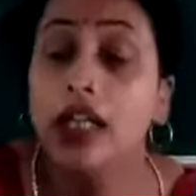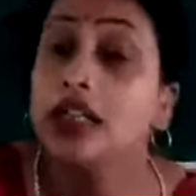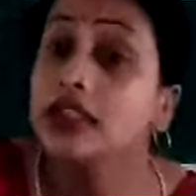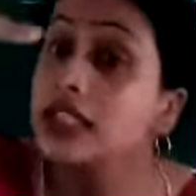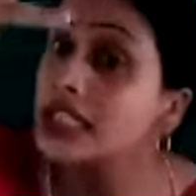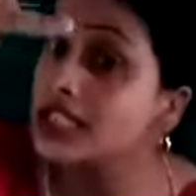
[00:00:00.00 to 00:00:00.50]

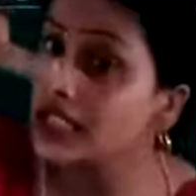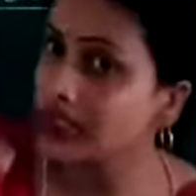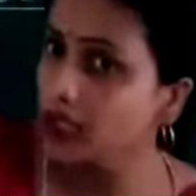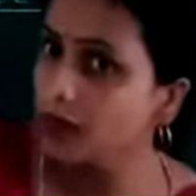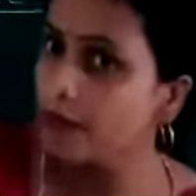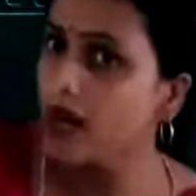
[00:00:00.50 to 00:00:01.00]
The
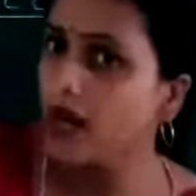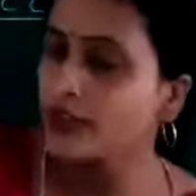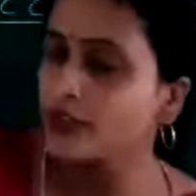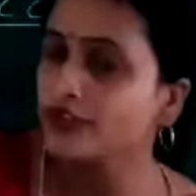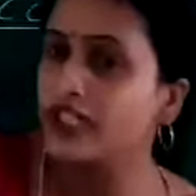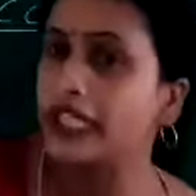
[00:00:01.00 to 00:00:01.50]
southern
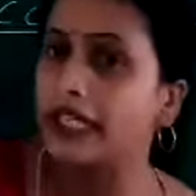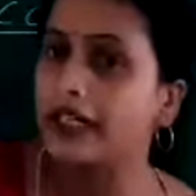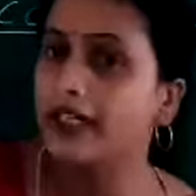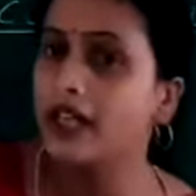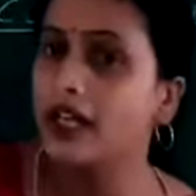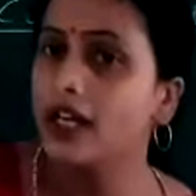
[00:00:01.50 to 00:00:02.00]
part of the
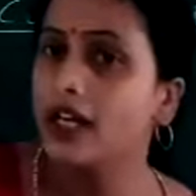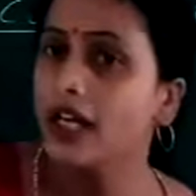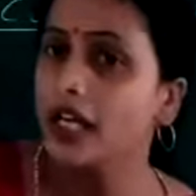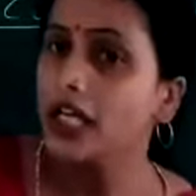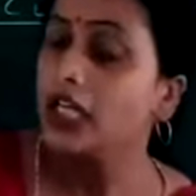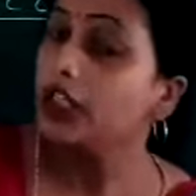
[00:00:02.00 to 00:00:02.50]
India,
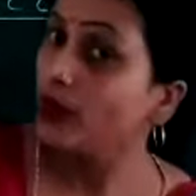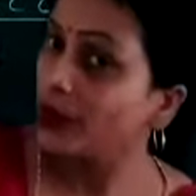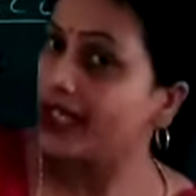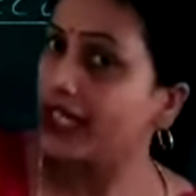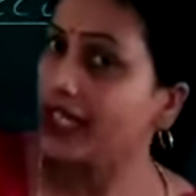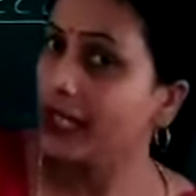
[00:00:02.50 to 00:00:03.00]

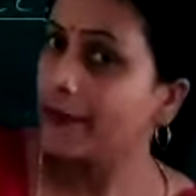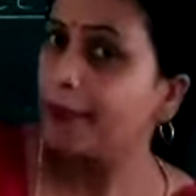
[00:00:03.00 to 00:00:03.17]
okay?